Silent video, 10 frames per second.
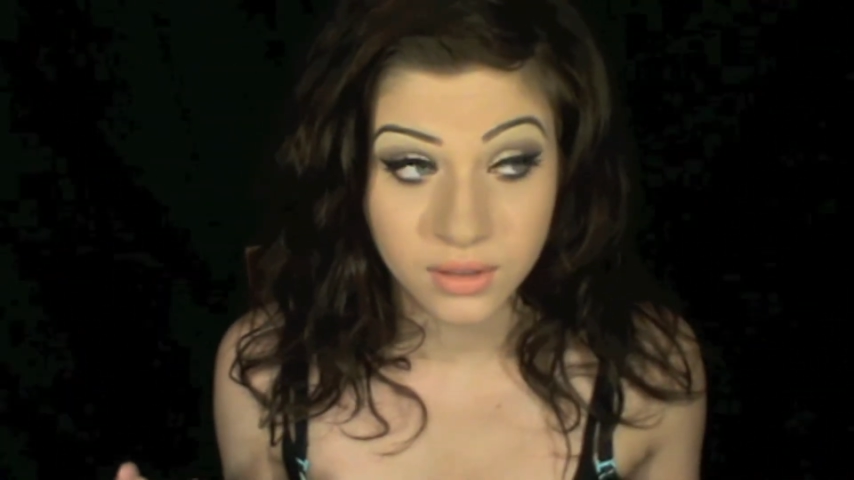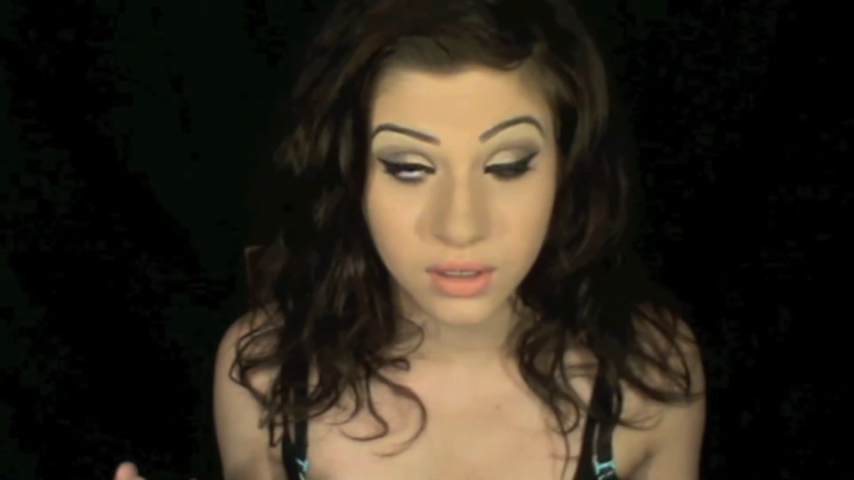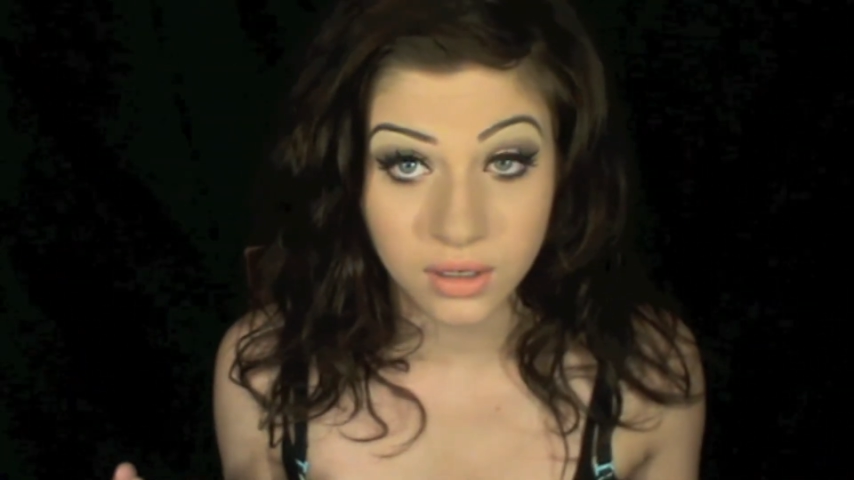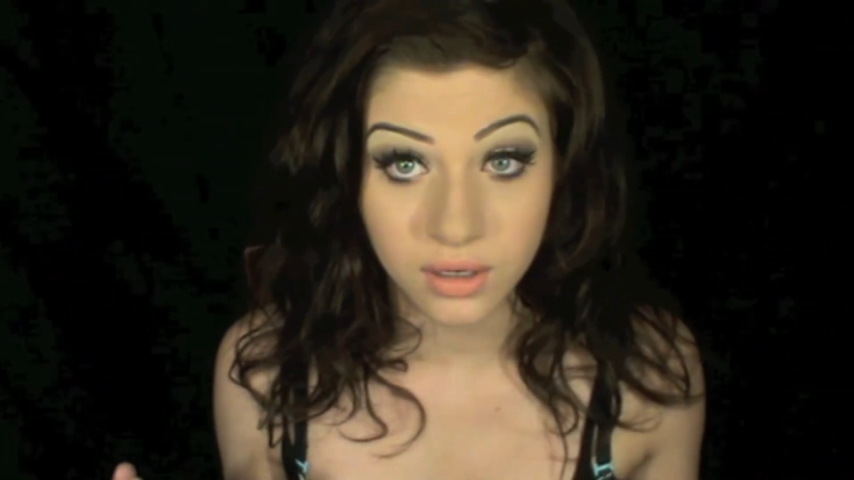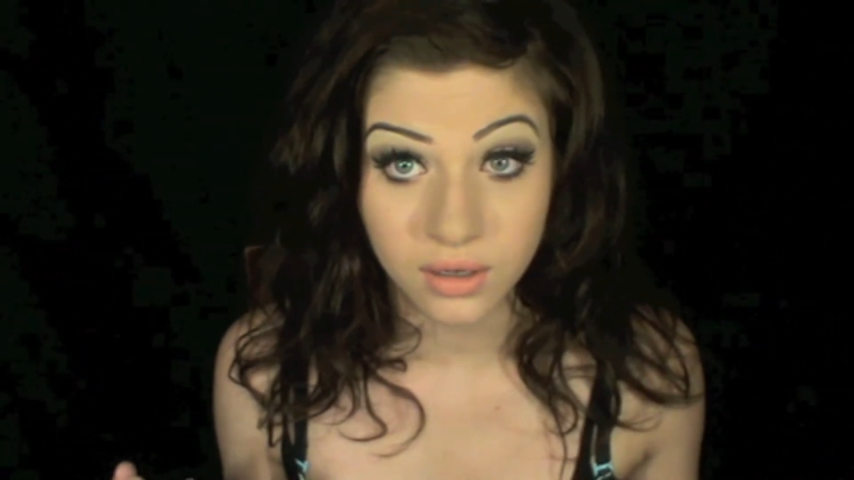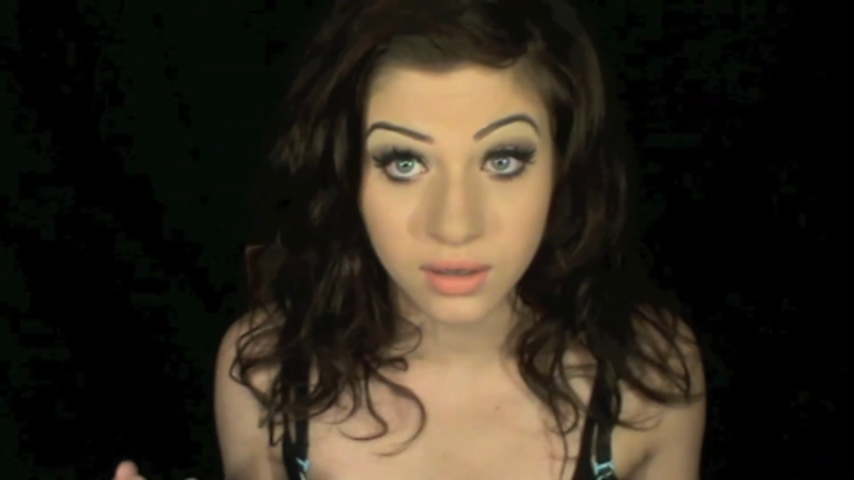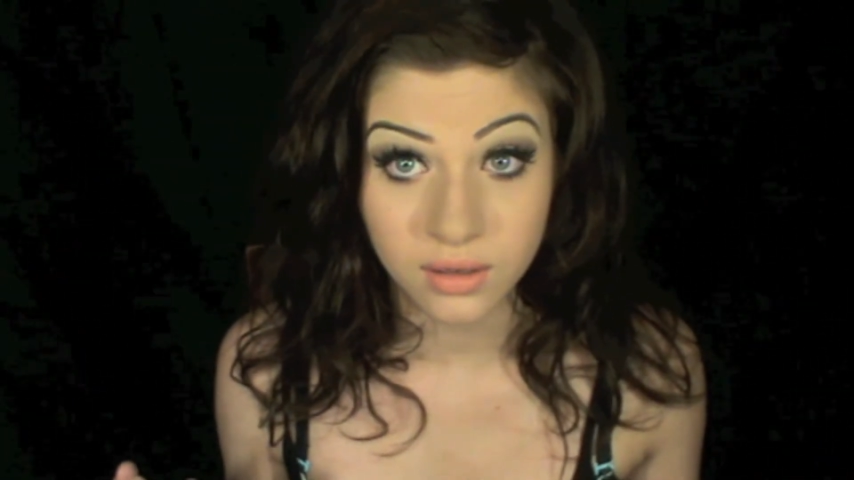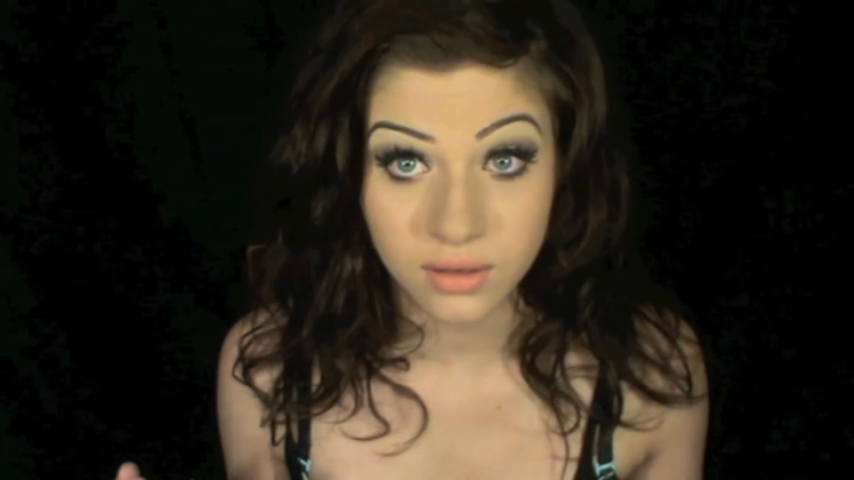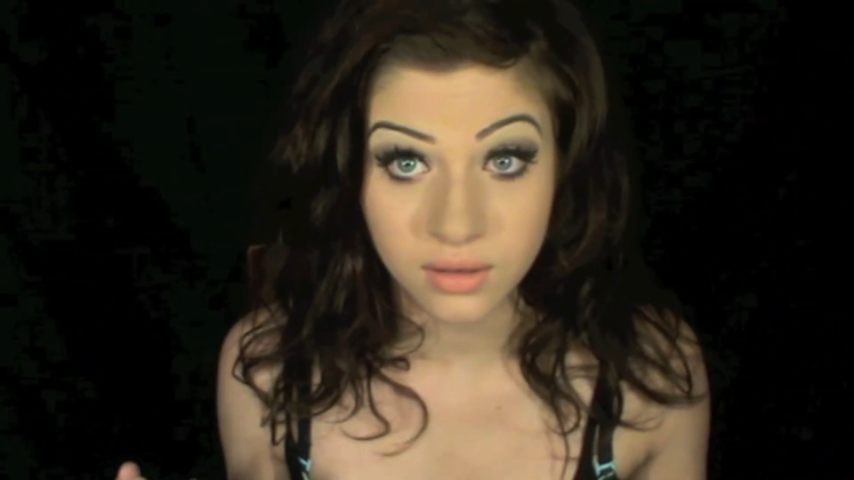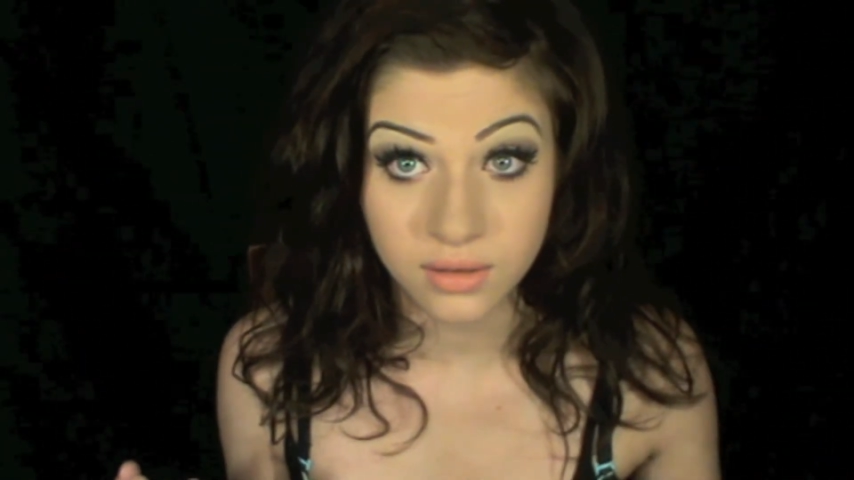
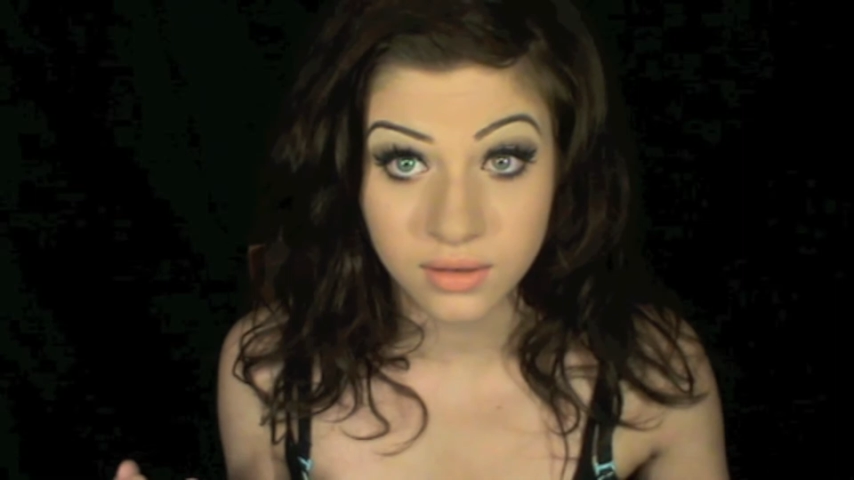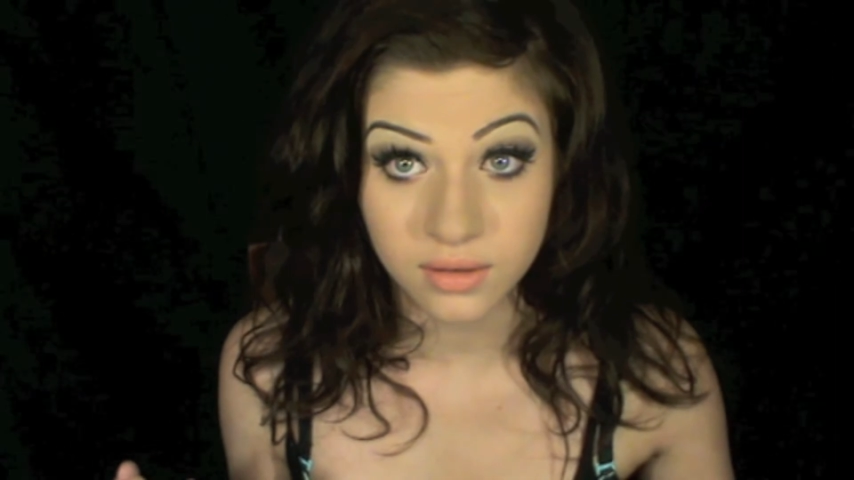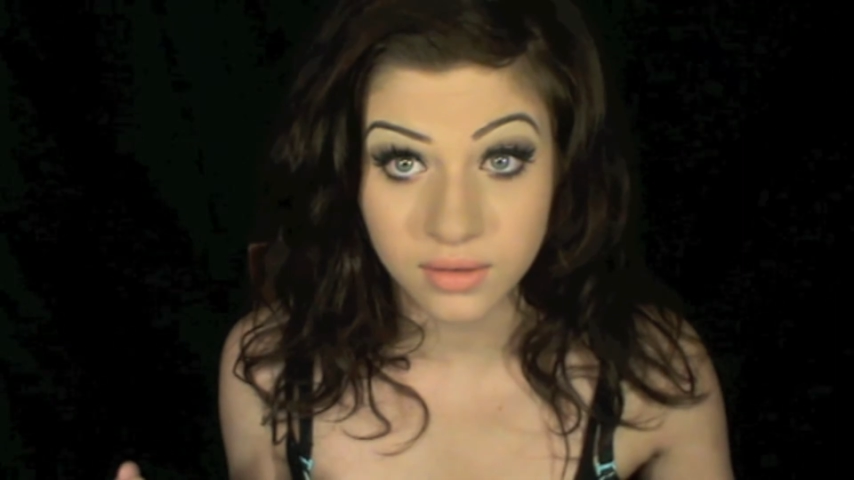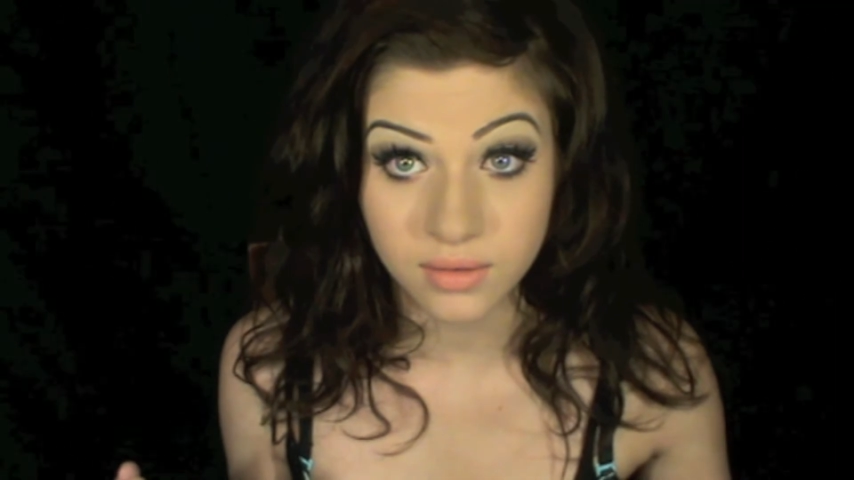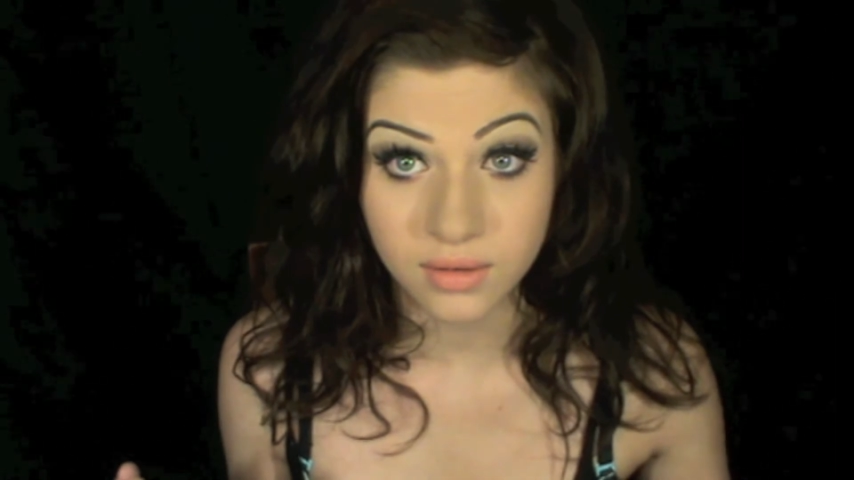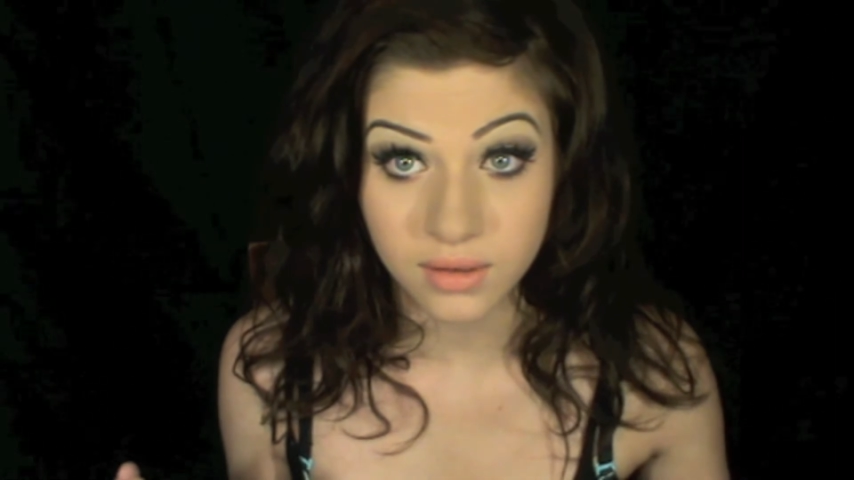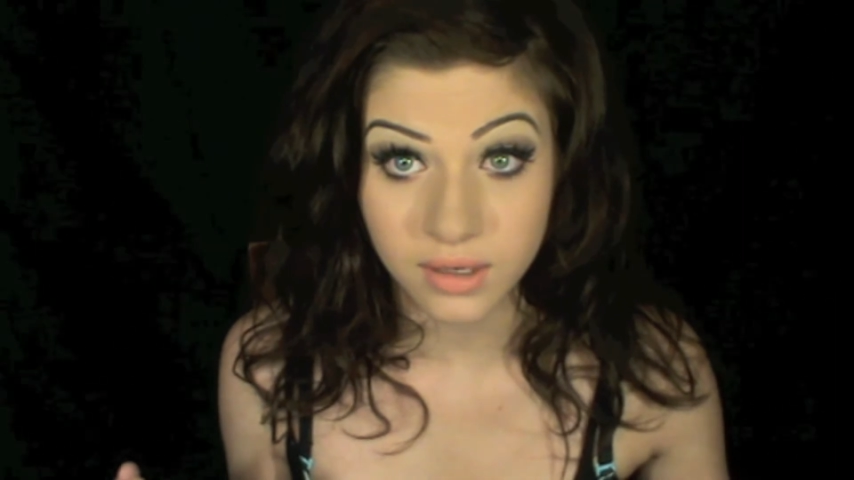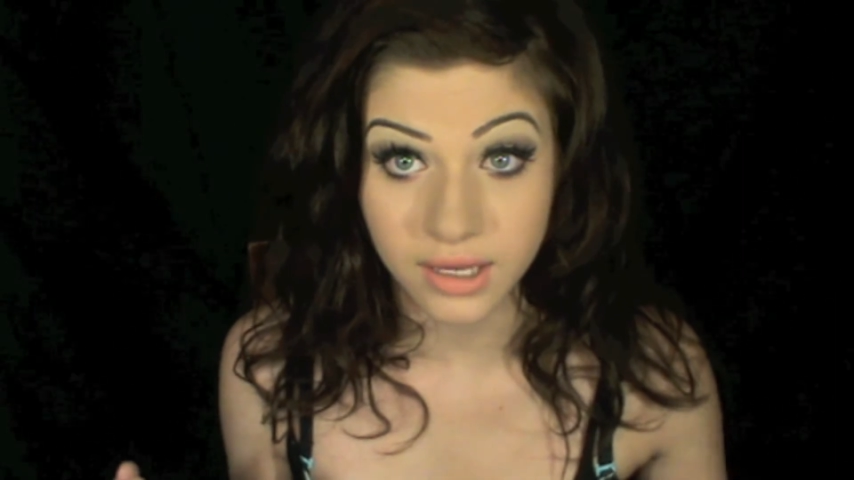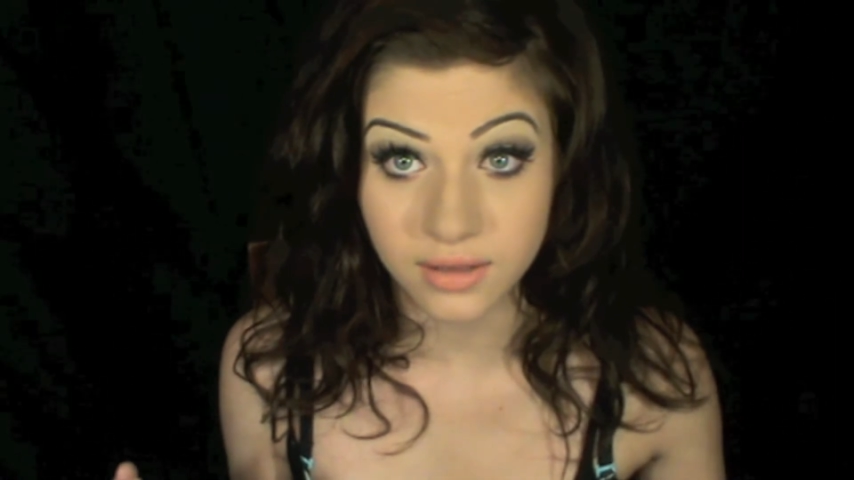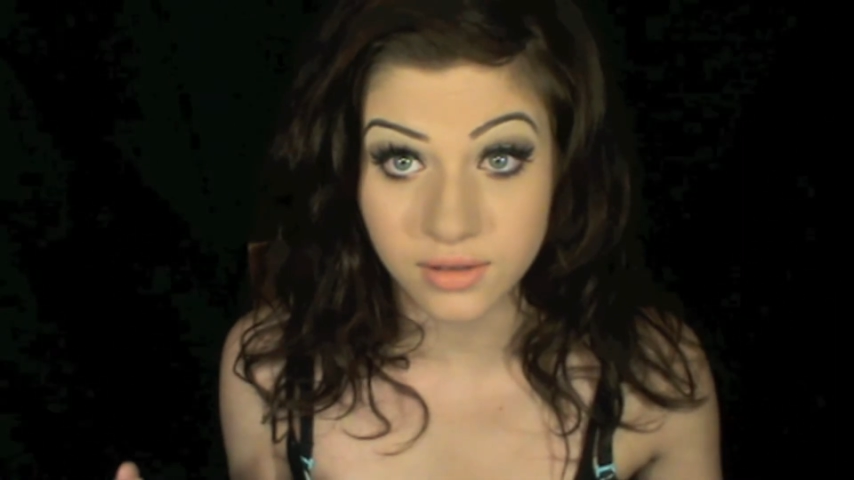
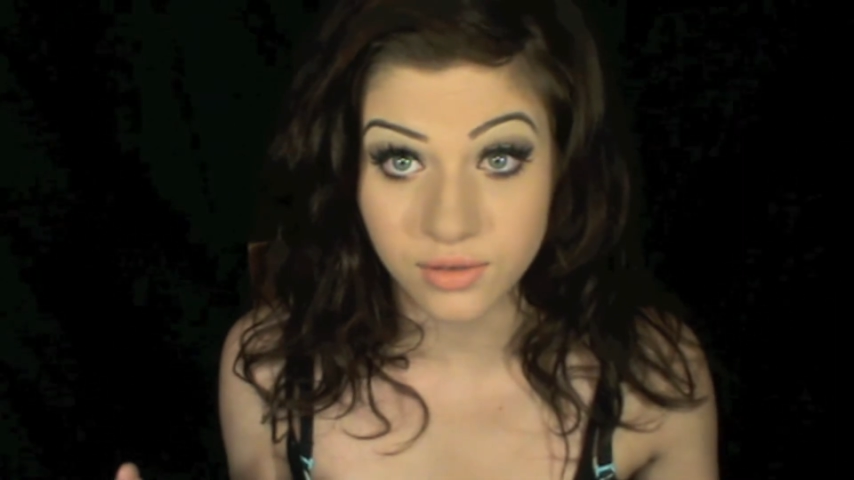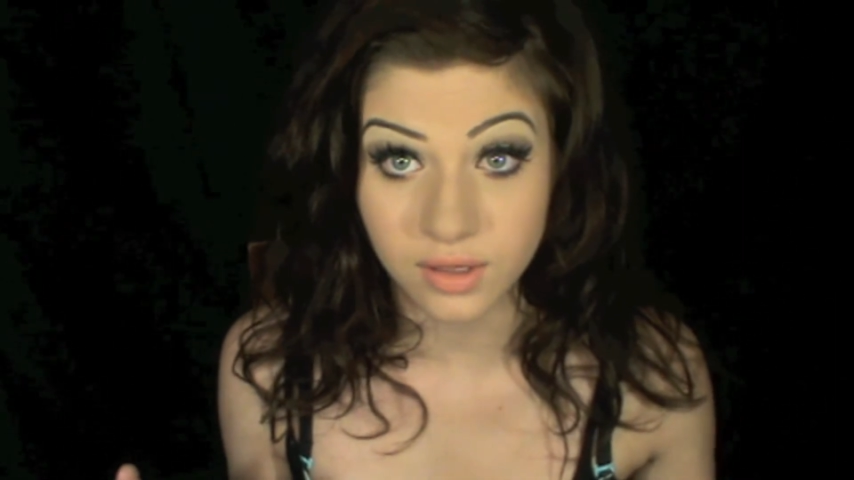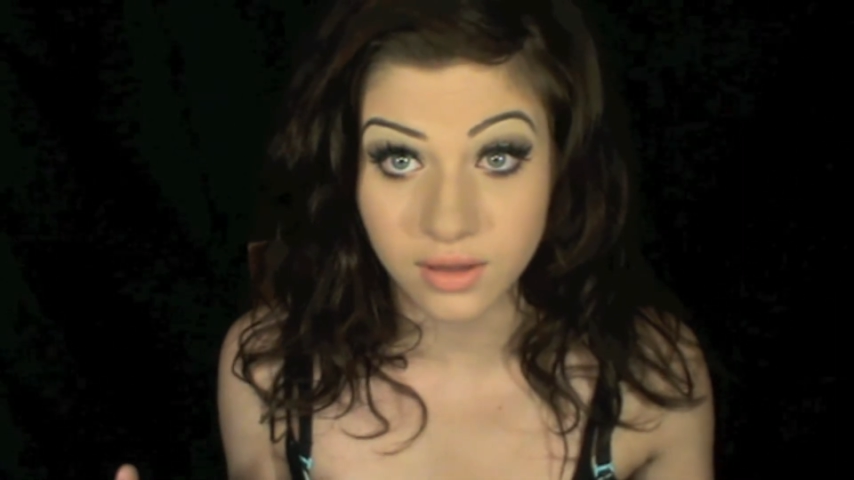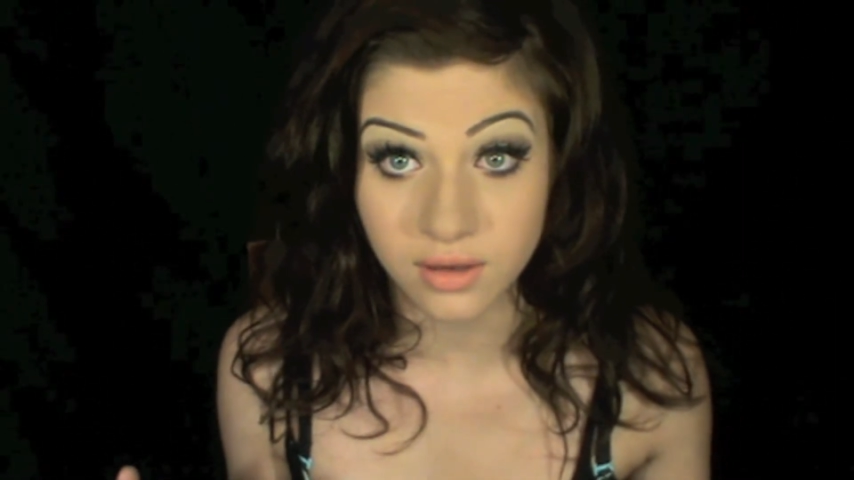I hate this weather.